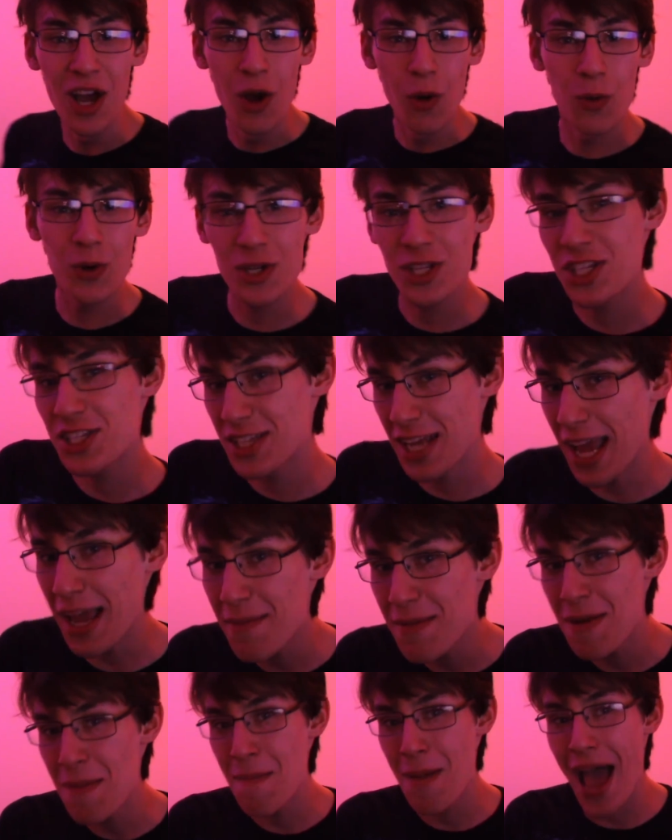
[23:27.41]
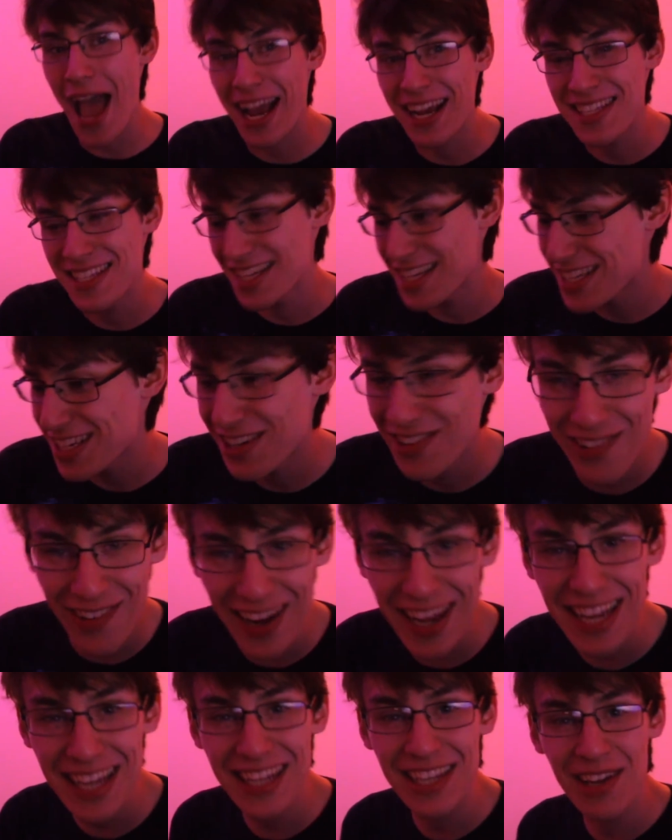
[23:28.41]
where Sam and Max's
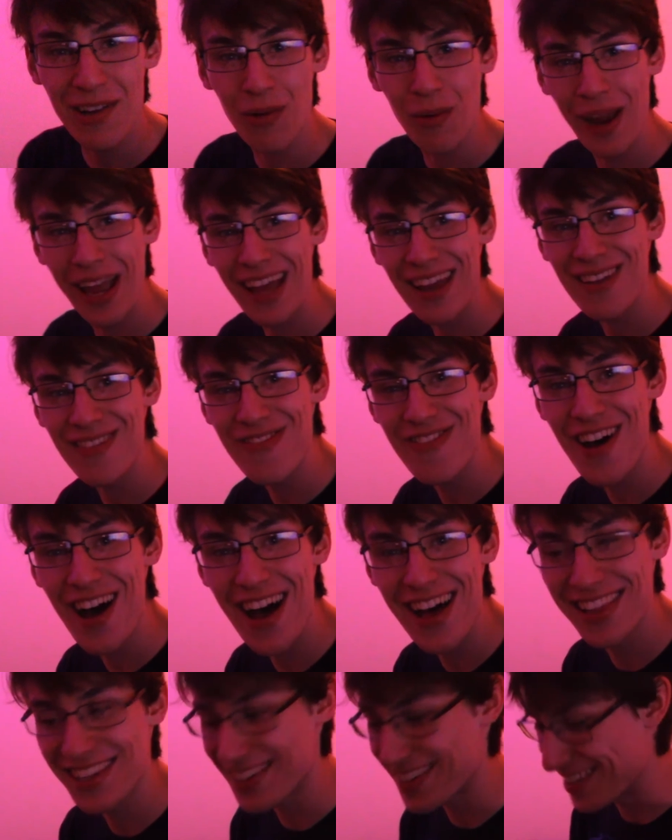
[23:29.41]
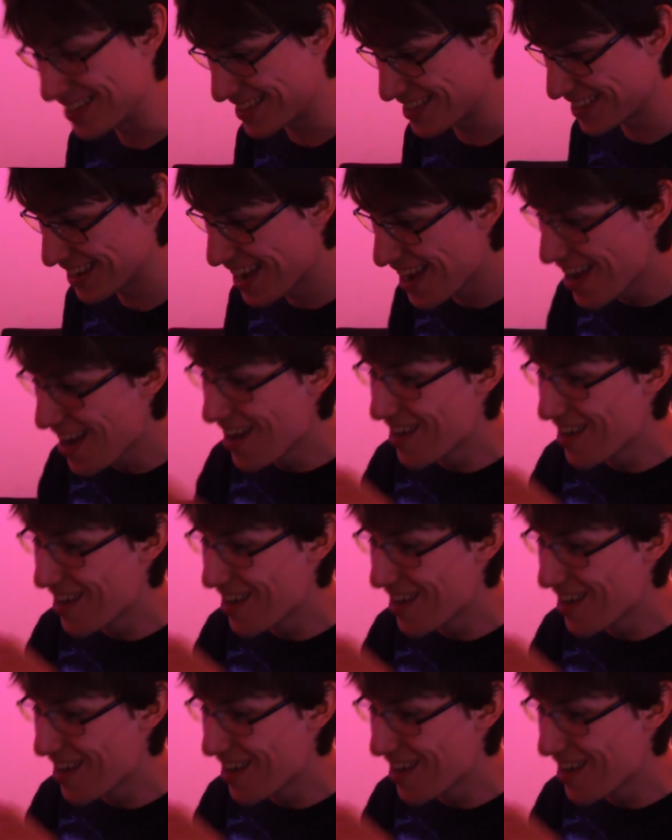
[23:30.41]
great-grandfathers